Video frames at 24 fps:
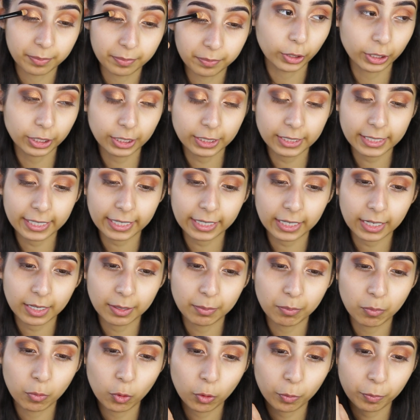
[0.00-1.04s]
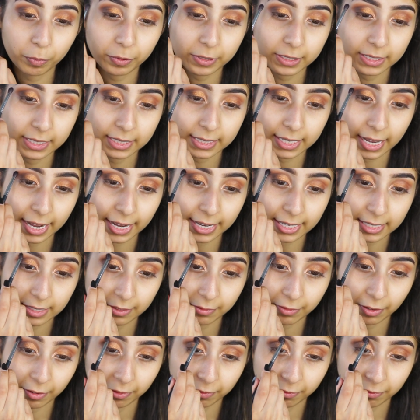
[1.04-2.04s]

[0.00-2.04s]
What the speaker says: We're going to take a more precise